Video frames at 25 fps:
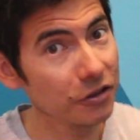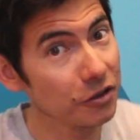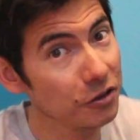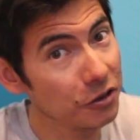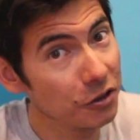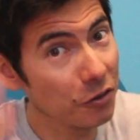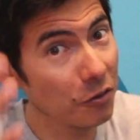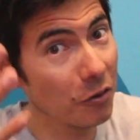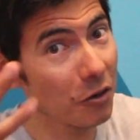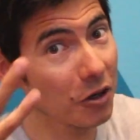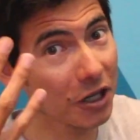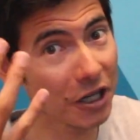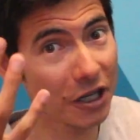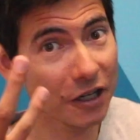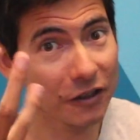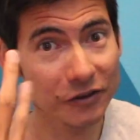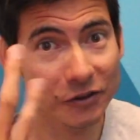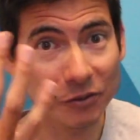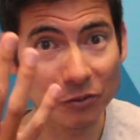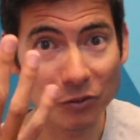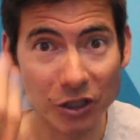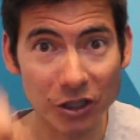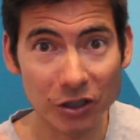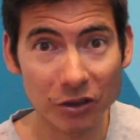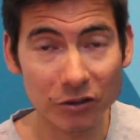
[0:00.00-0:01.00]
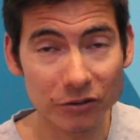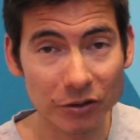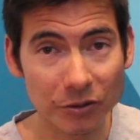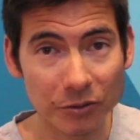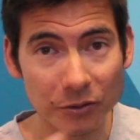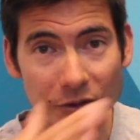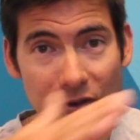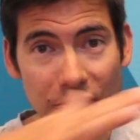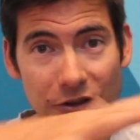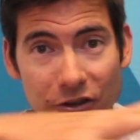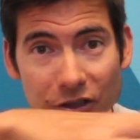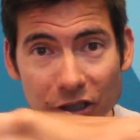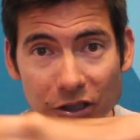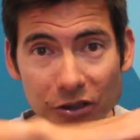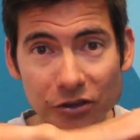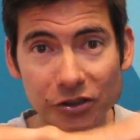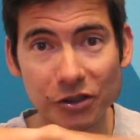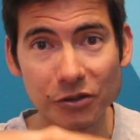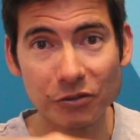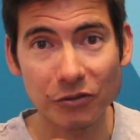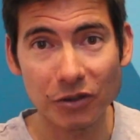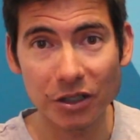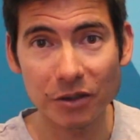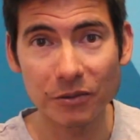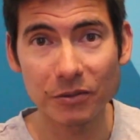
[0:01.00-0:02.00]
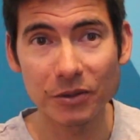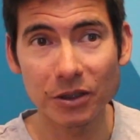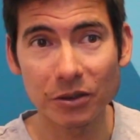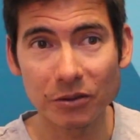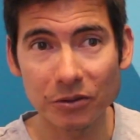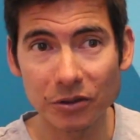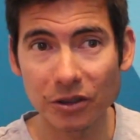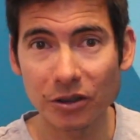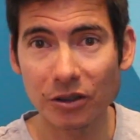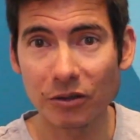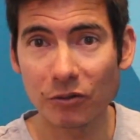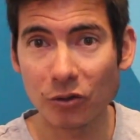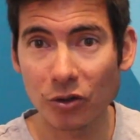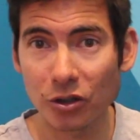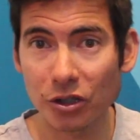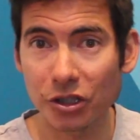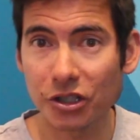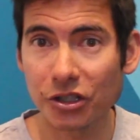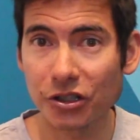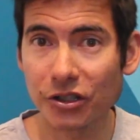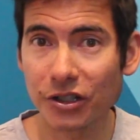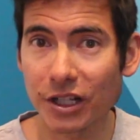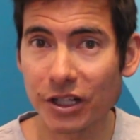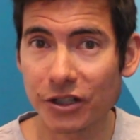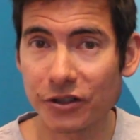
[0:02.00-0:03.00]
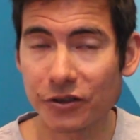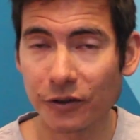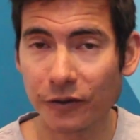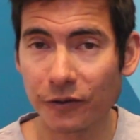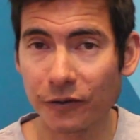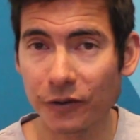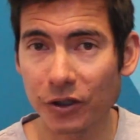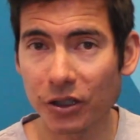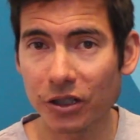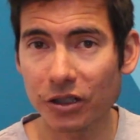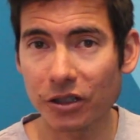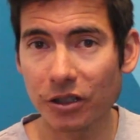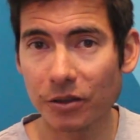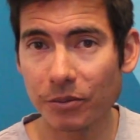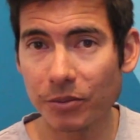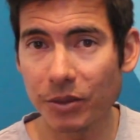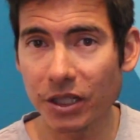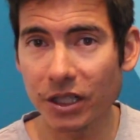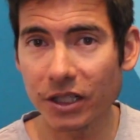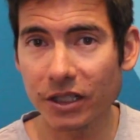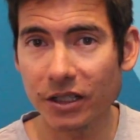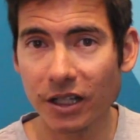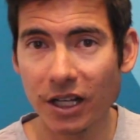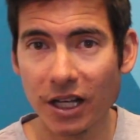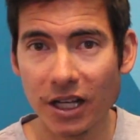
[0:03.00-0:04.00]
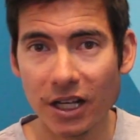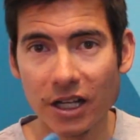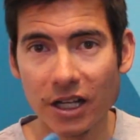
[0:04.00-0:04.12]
You do want to have some wiggle room with your toes. You want to be able to work your natural foot a bit.